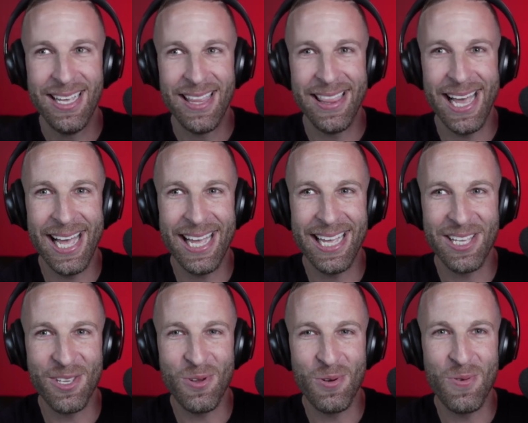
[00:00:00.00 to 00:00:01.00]
that
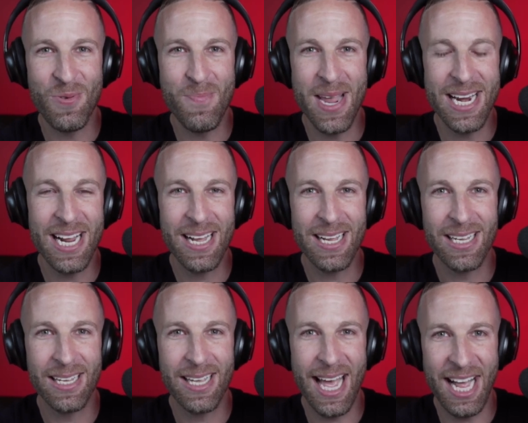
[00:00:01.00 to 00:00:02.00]
you may not
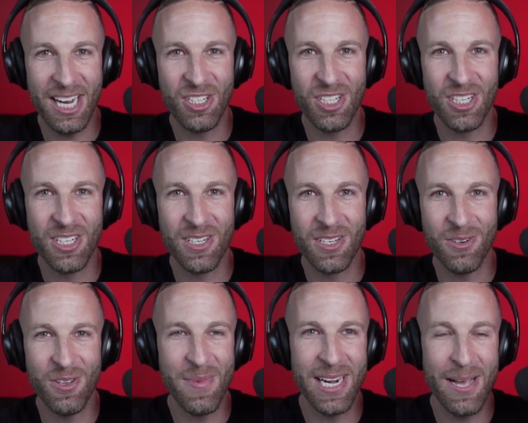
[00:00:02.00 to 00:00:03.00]
catch or
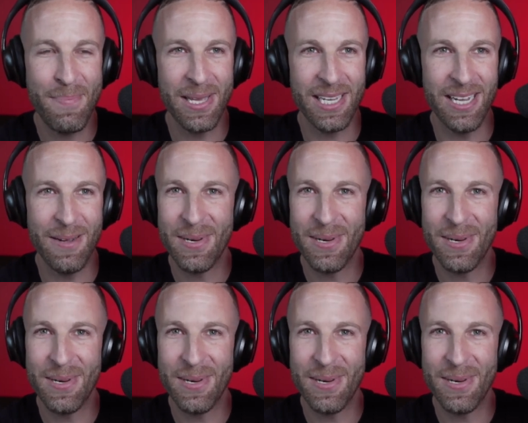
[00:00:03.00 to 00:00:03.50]
you may not pick up.